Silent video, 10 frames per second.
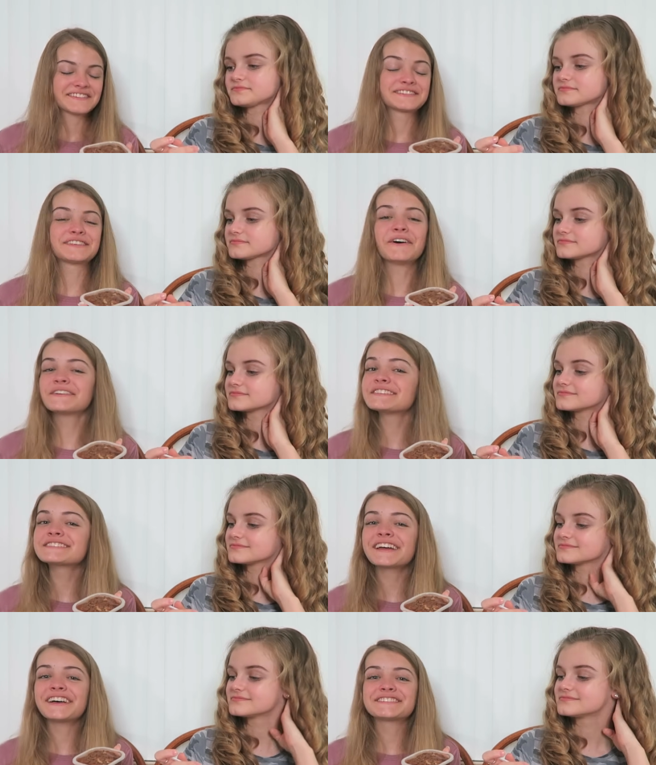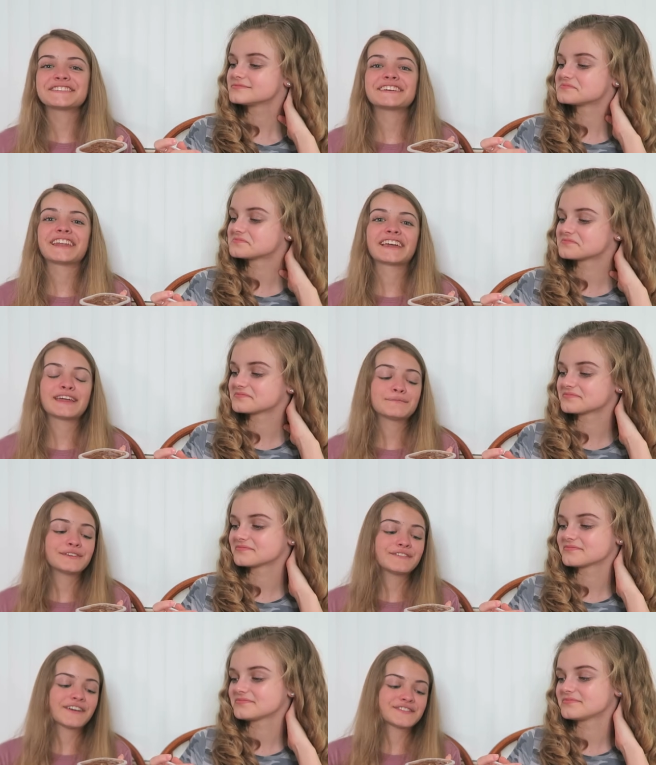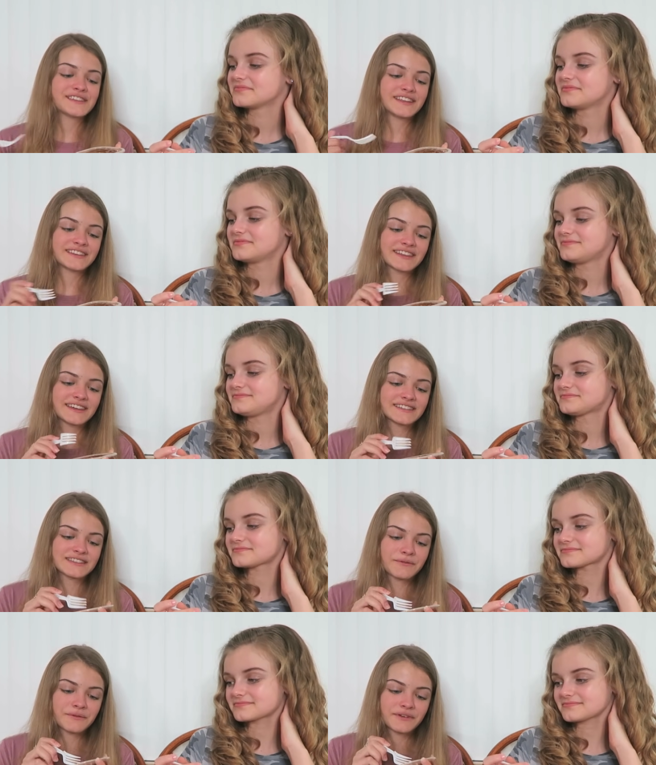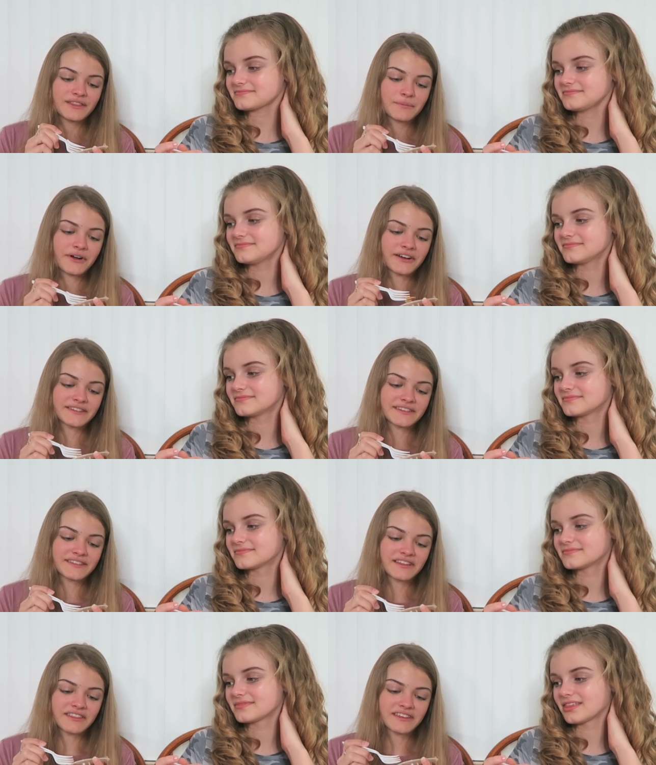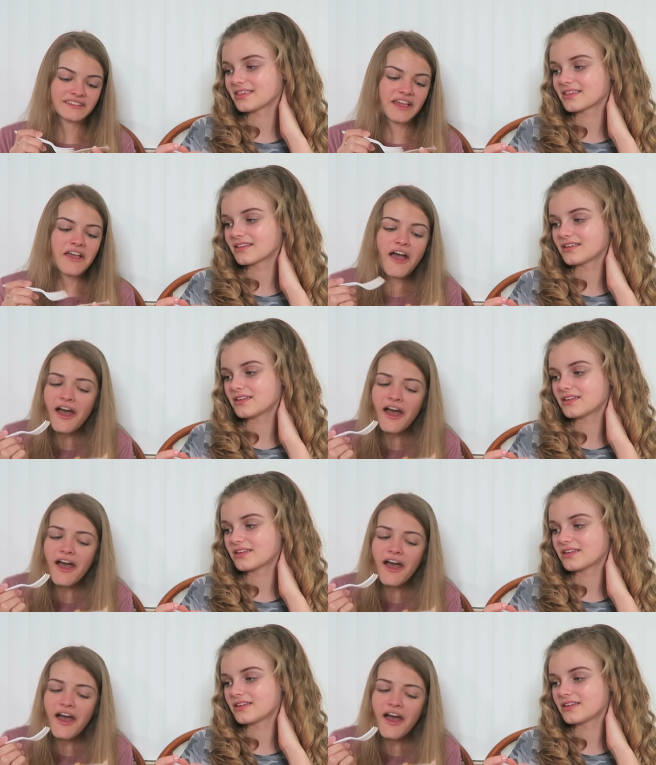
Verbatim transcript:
Speaker 1: so disgusting, and I can't believe I have to eat this. I want one of the pastas at least. Ew!